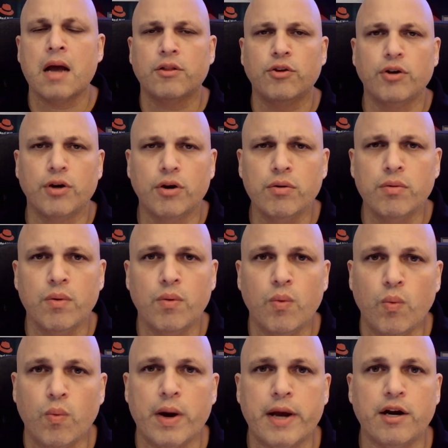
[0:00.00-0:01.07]
Do you know
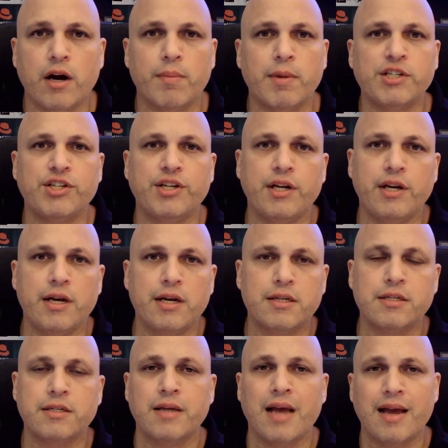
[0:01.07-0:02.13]
when your machine
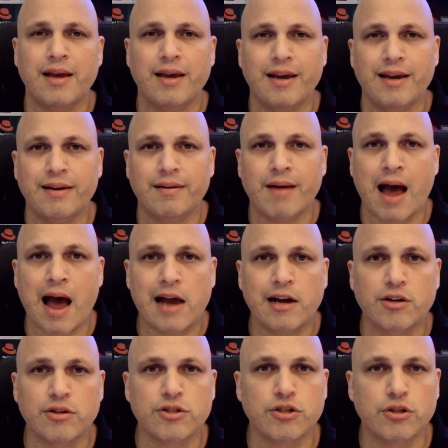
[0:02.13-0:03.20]
is in high
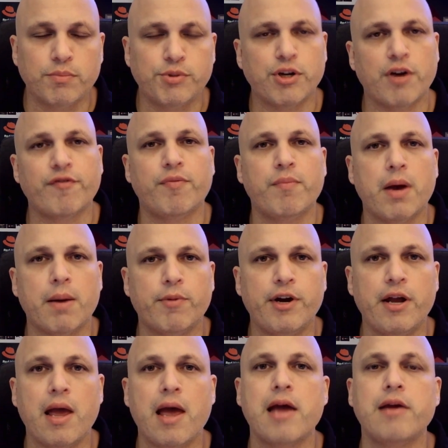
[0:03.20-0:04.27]
consumption of
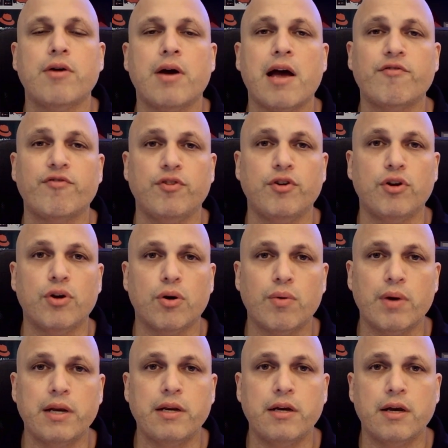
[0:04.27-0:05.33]
memory and you have no
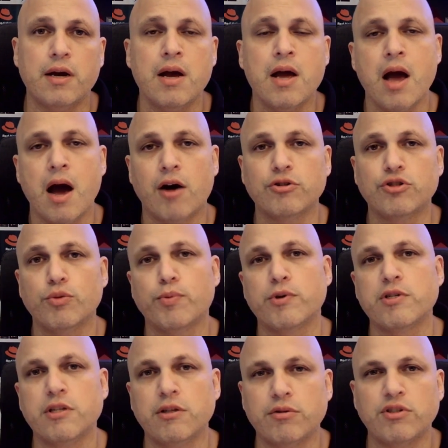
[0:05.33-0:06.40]
idea how to
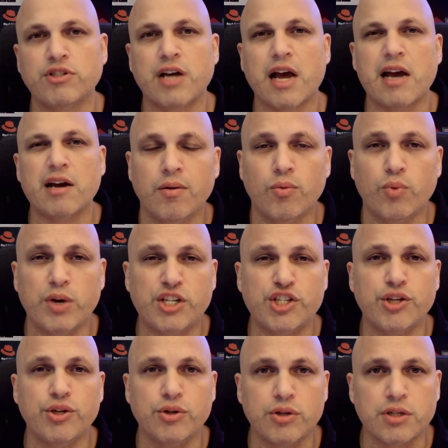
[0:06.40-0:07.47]
proceed to check which
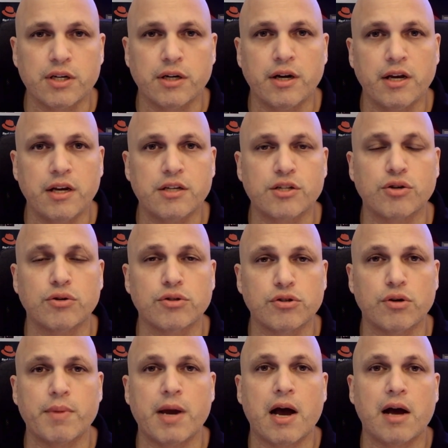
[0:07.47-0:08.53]
user is
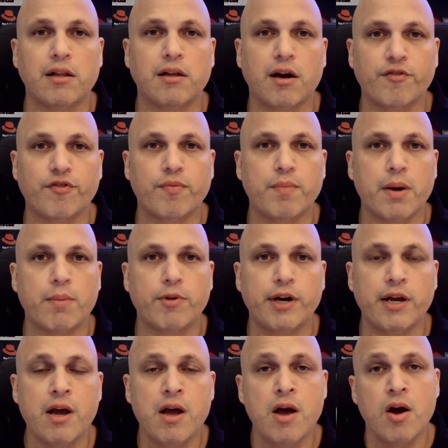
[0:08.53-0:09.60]
consuming a lot of
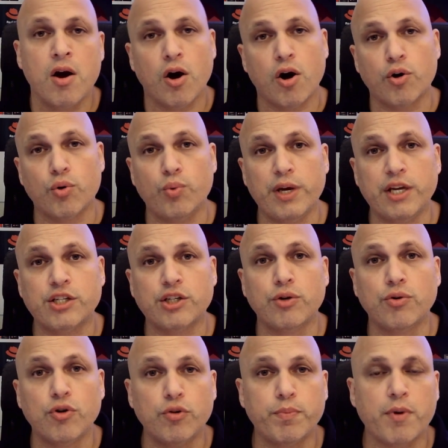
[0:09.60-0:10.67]
memory or which
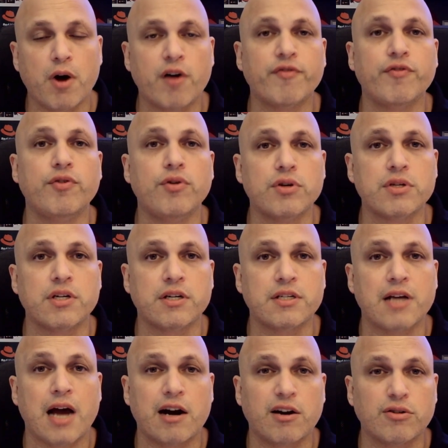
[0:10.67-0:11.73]
group of users
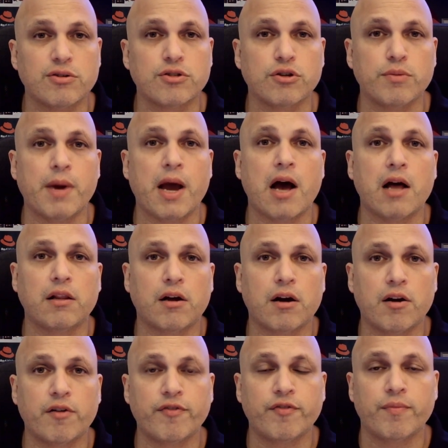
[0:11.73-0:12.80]
are consuming a lot
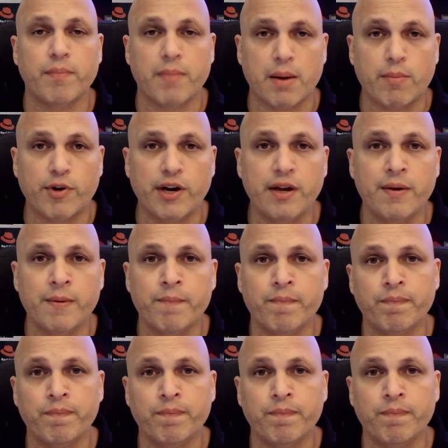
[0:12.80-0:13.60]
of memory?